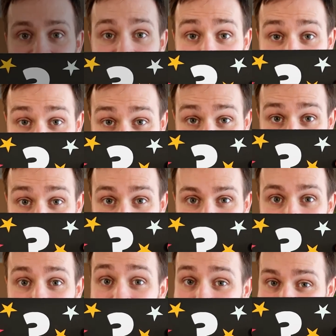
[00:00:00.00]
This
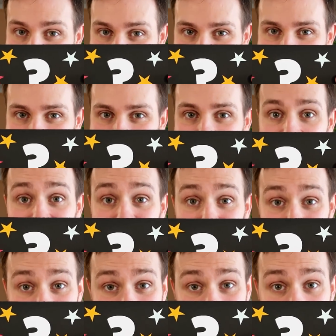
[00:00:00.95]
episode of Silly Science
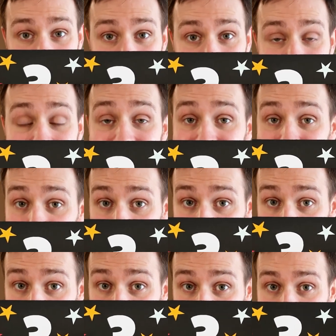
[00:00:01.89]
with Simon is
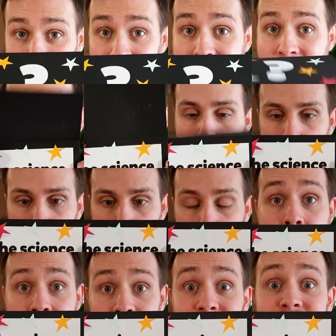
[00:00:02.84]
called
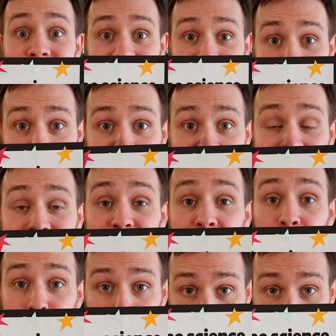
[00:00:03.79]
The Science of